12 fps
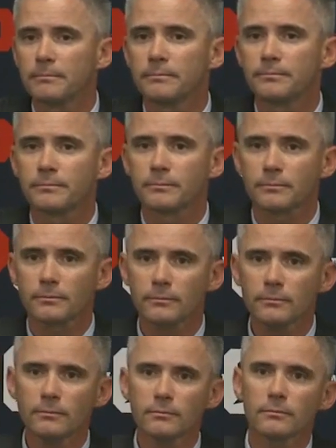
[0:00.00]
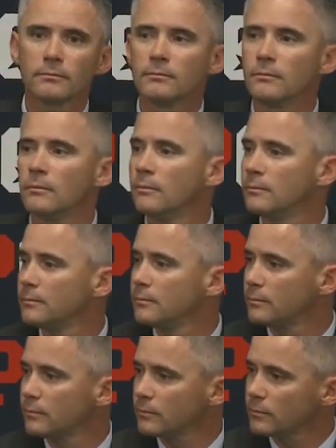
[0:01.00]

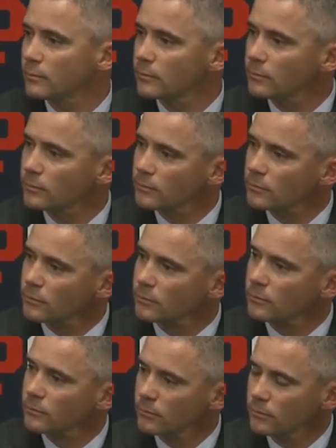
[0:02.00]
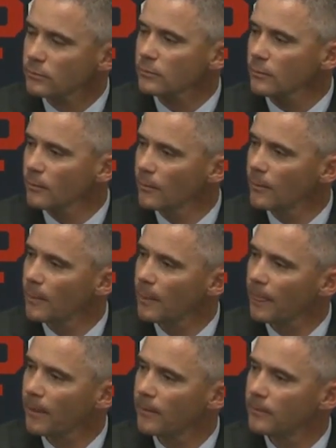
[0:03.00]

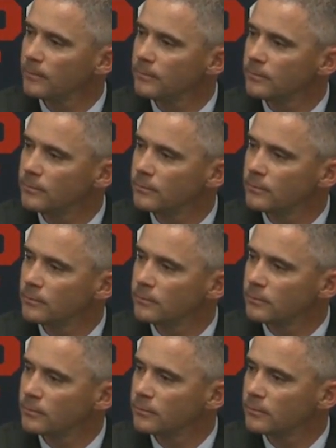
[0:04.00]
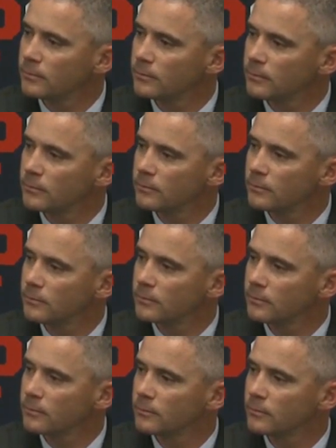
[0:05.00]

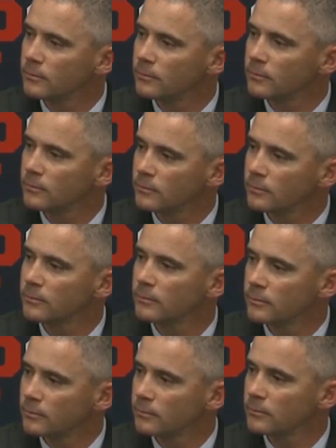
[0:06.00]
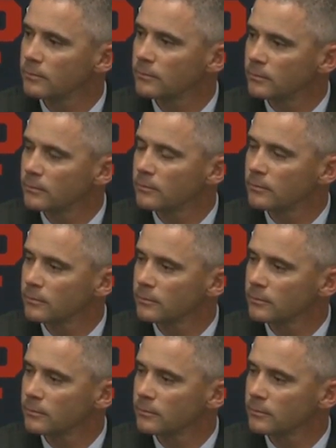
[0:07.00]
Nobody speaks.